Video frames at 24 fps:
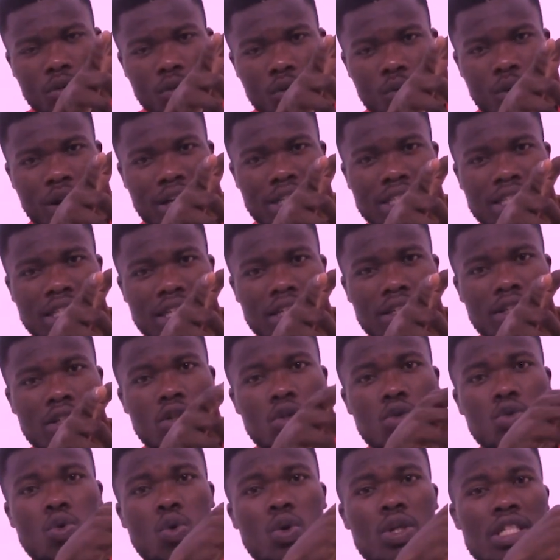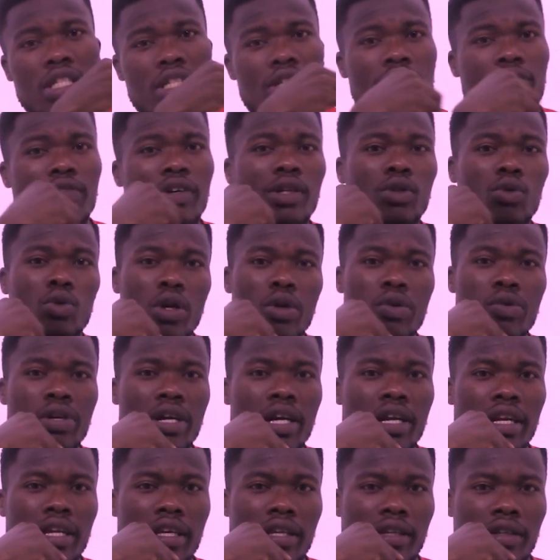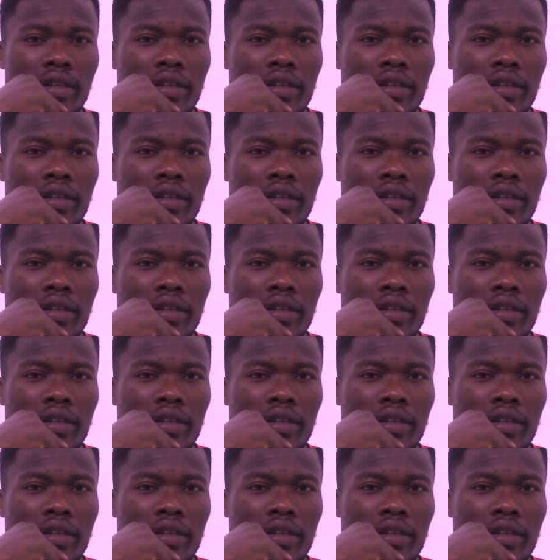Why say, so in Jane Fantadian?